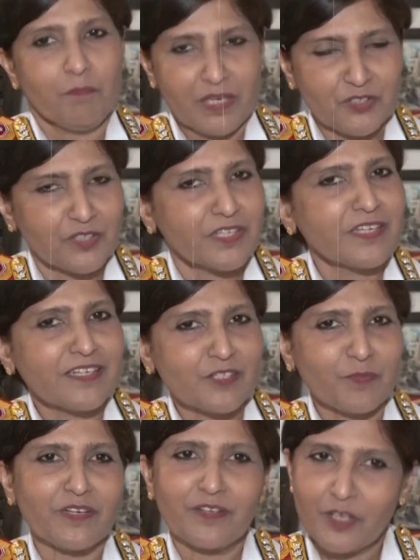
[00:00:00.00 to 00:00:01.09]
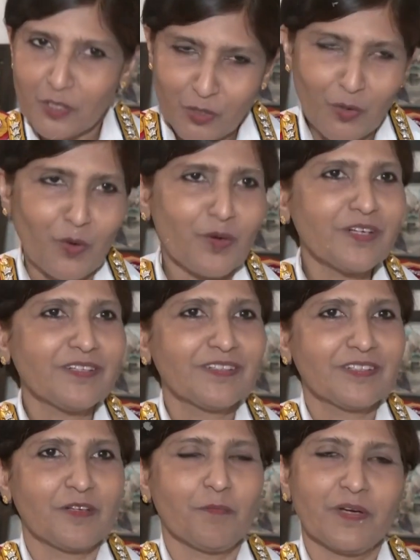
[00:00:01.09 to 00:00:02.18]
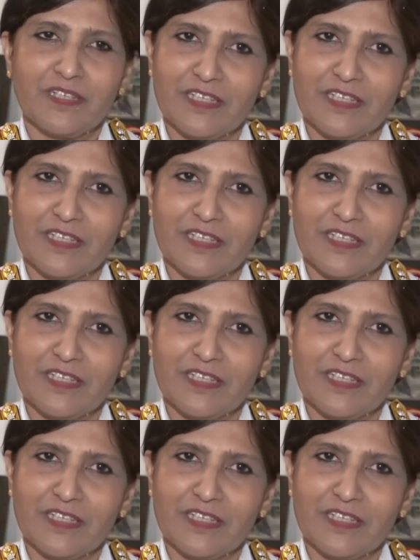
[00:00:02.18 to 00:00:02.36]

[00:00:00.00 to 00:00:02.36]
My journey has been long, but